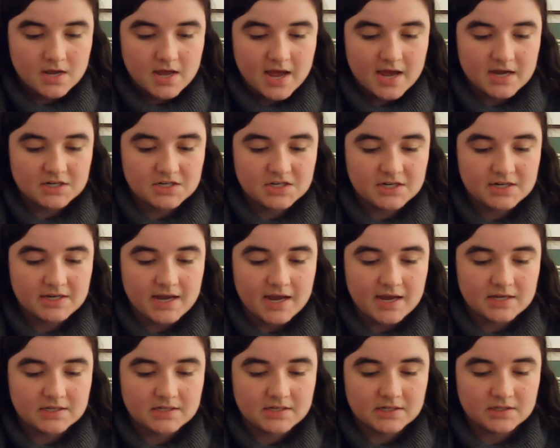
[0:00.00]
As she
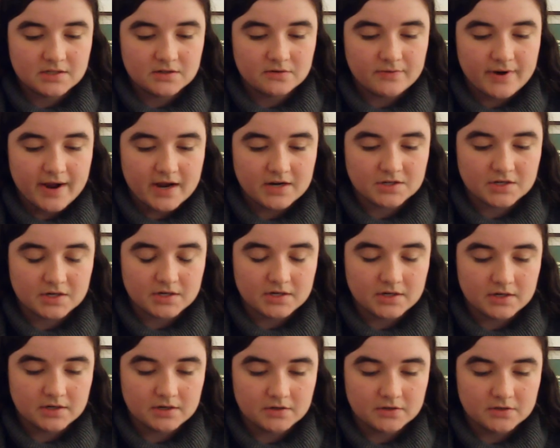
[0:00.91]
gazed at the rash on
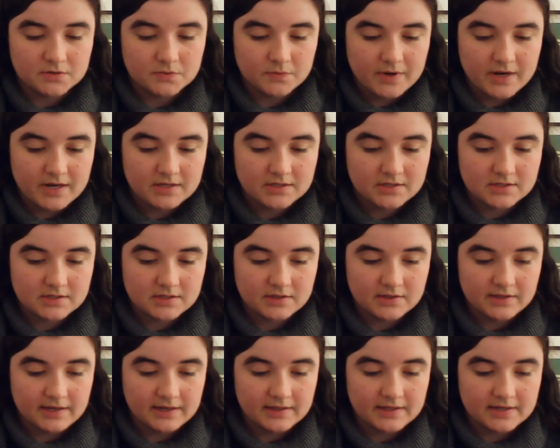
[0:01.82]
Uncle's waist,
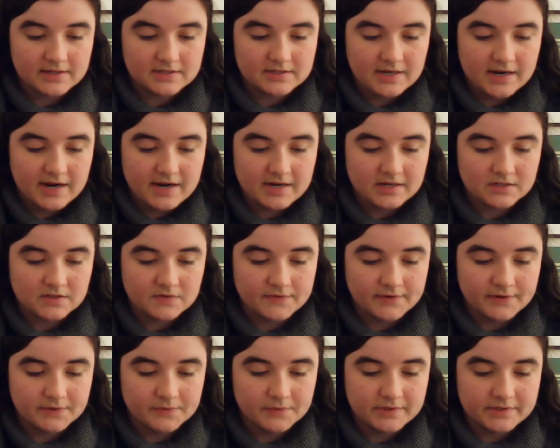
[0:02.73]
Ling Ling's eyes
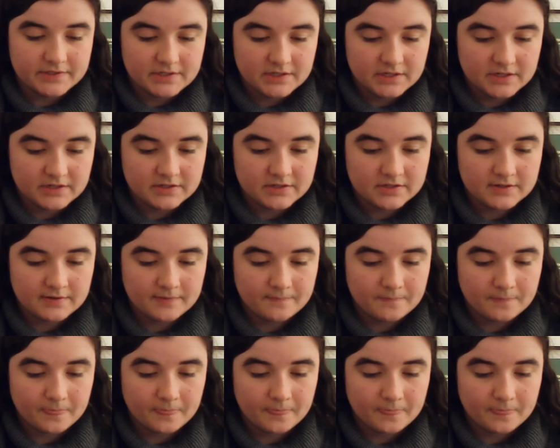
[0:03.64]
filled with tears.